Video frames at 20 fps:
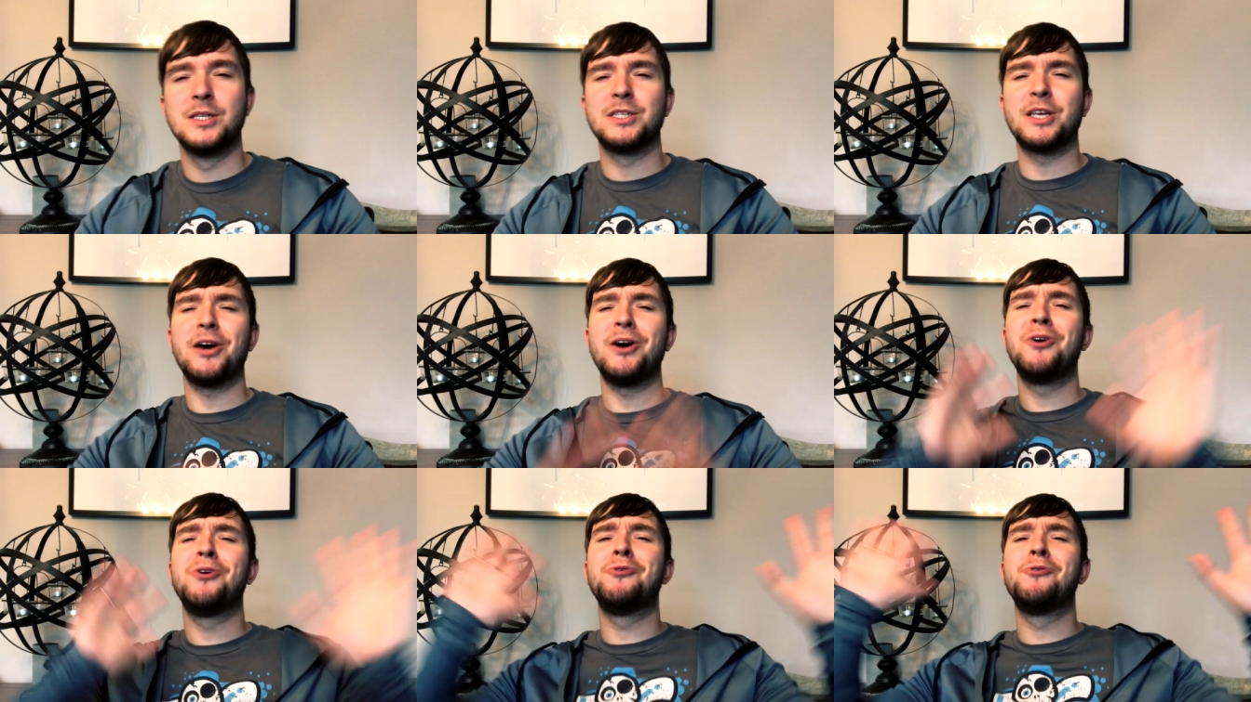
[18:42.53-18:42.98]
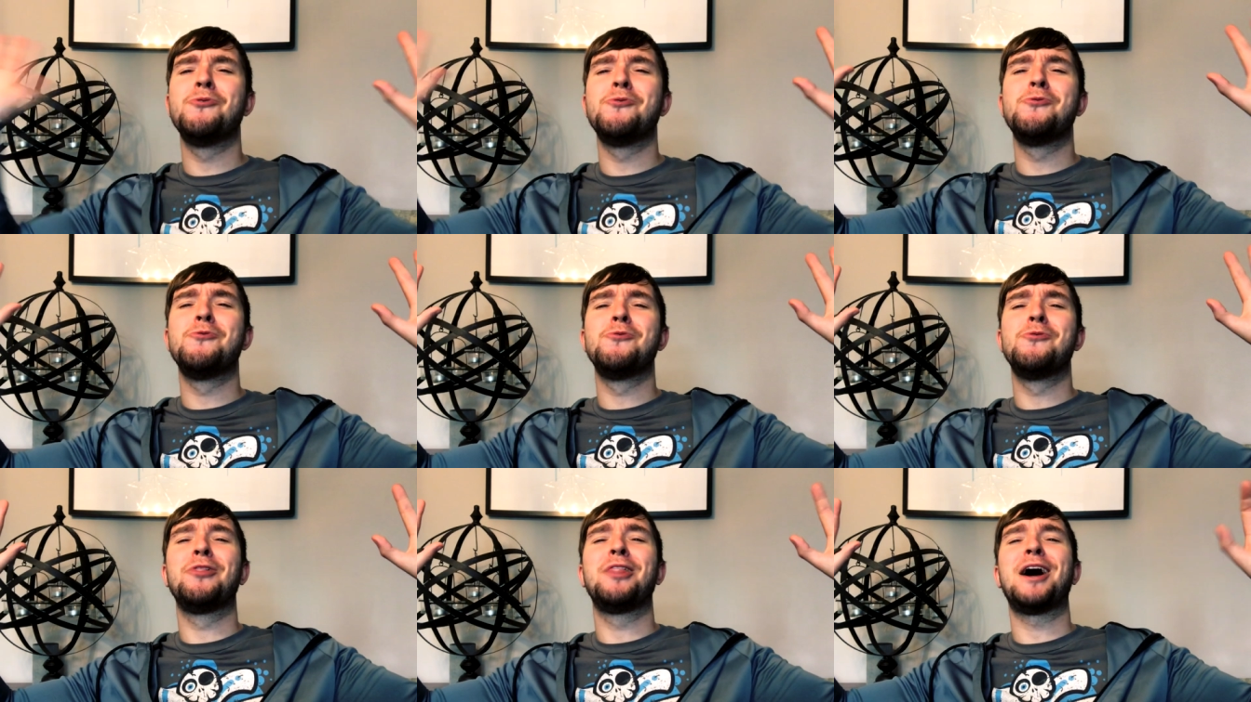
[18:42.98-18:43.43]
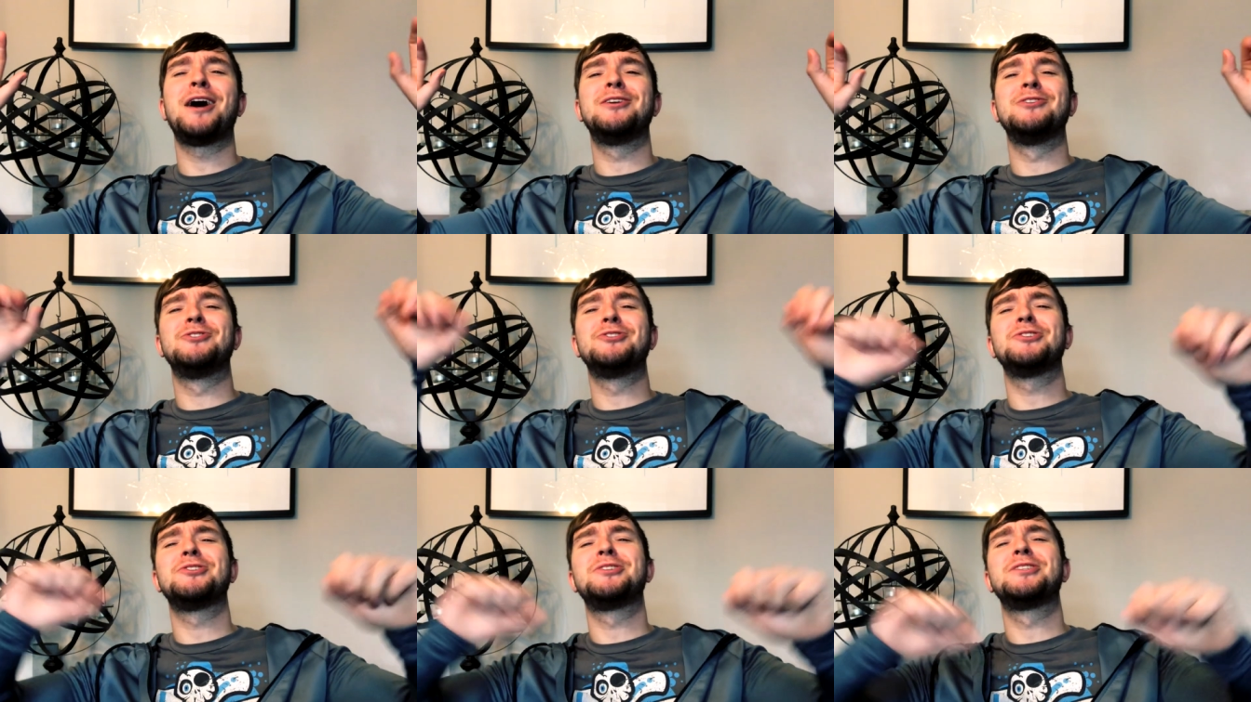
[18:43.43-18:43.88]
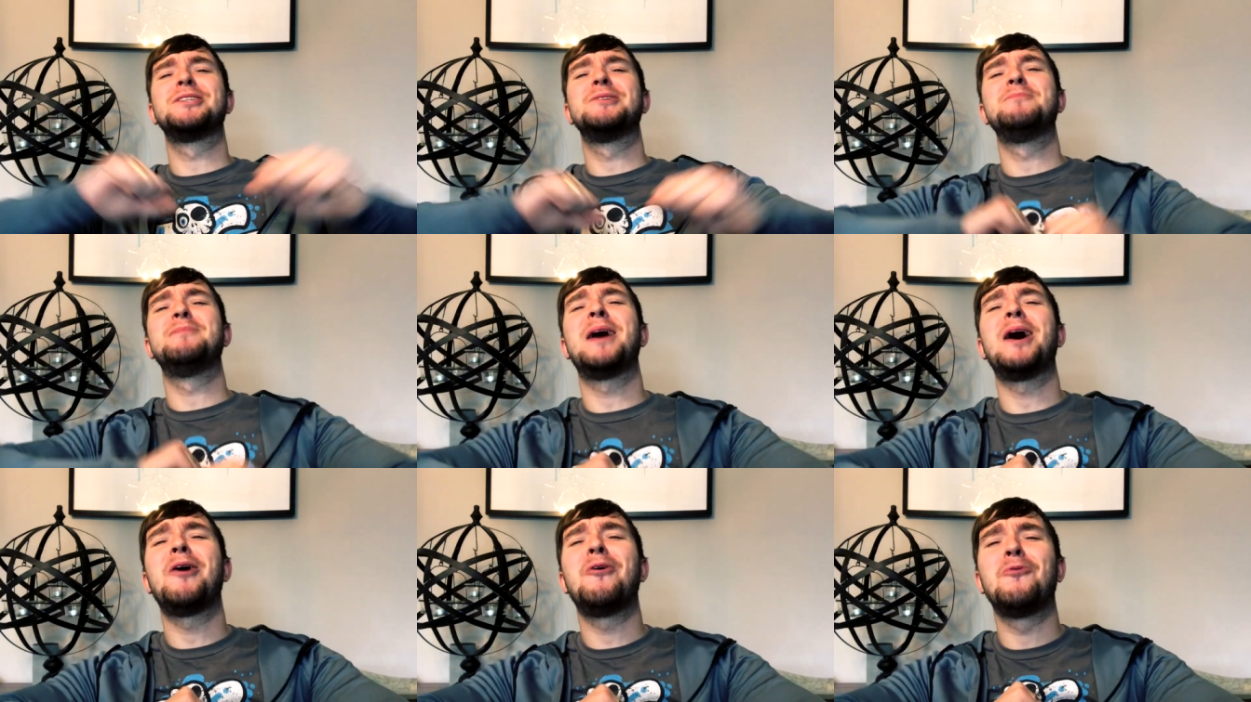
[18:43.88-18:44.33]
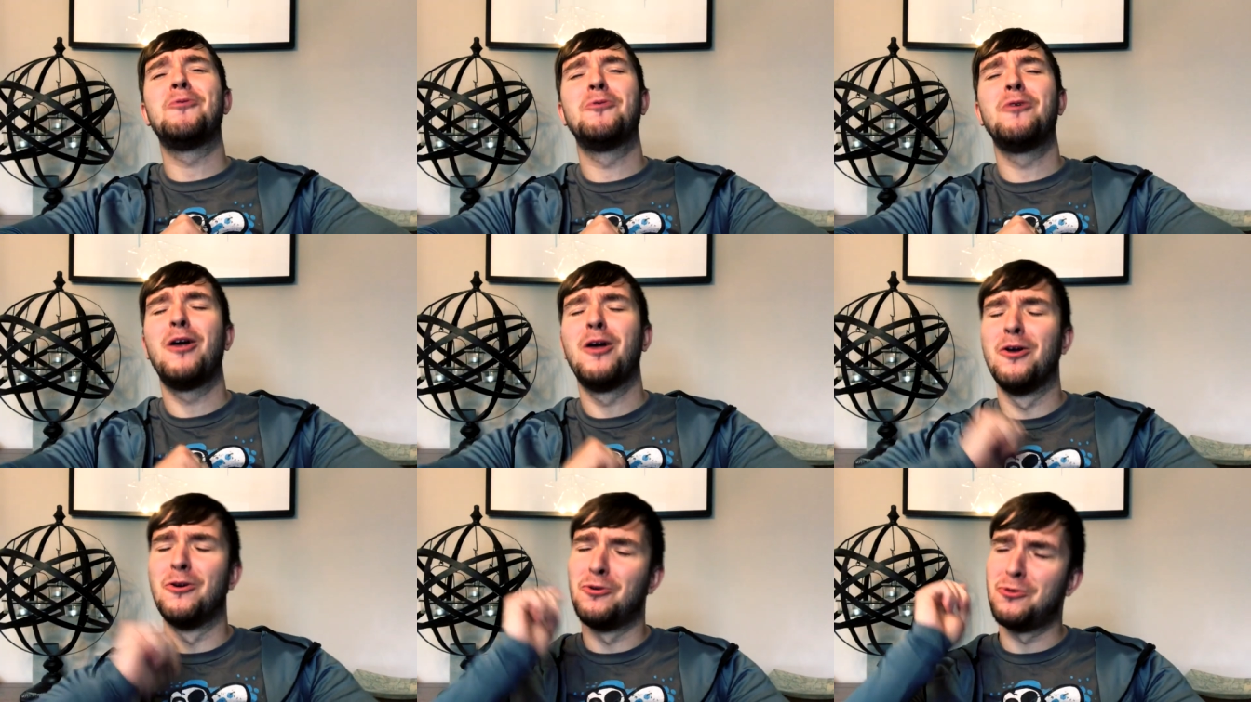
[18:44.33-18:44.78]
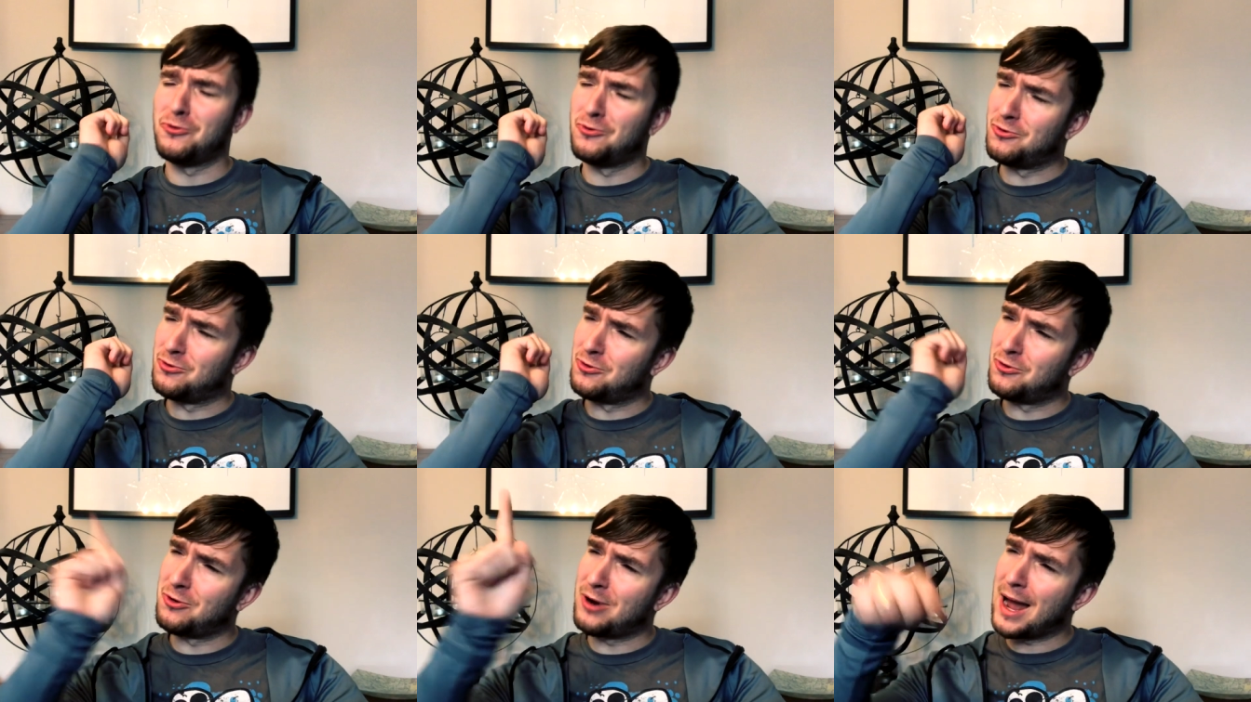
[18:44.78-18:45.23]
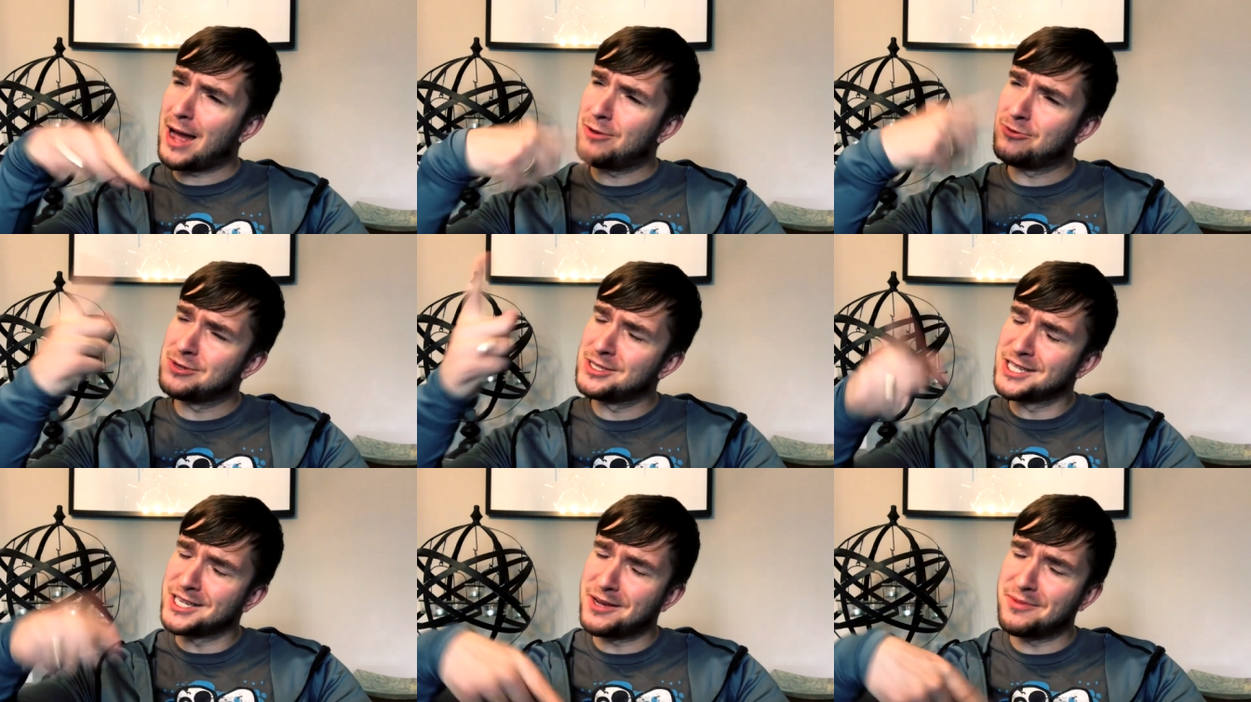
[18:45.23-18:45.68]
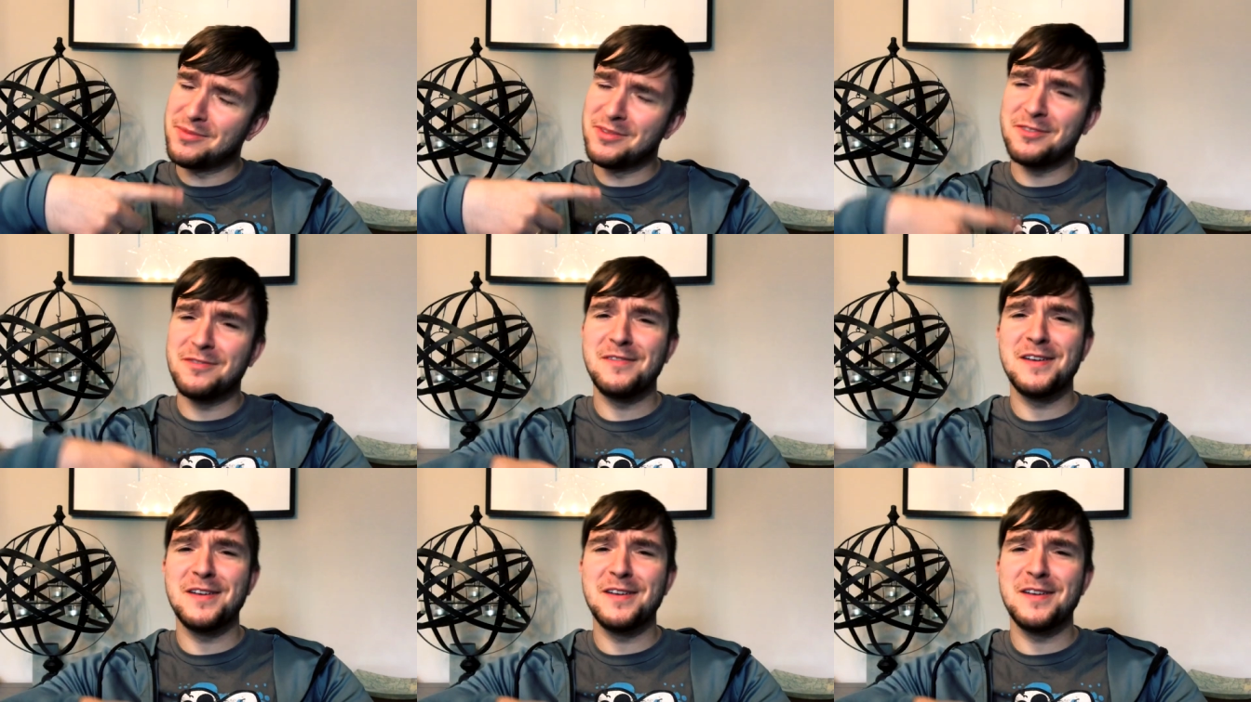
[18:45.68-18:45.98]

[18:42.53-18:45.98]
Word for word: So that just about rounds up the